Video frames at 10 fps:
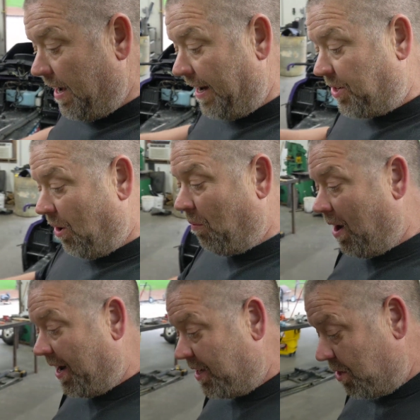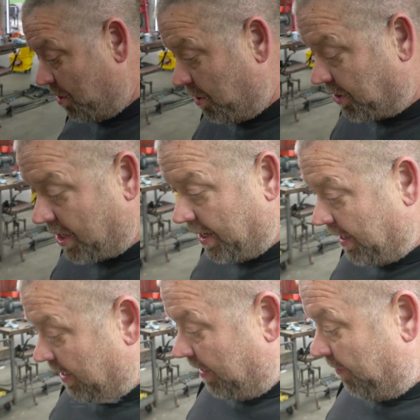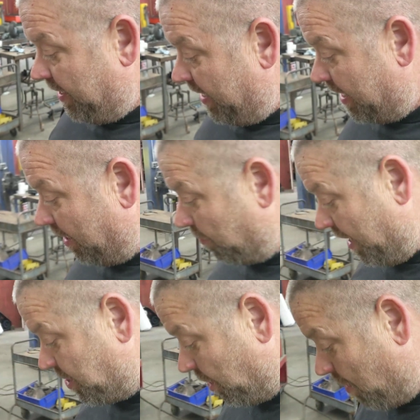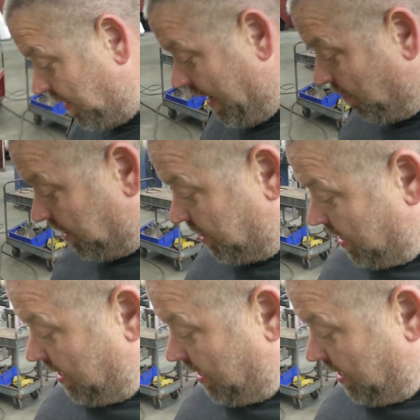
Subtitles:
I don't want to use the original one that was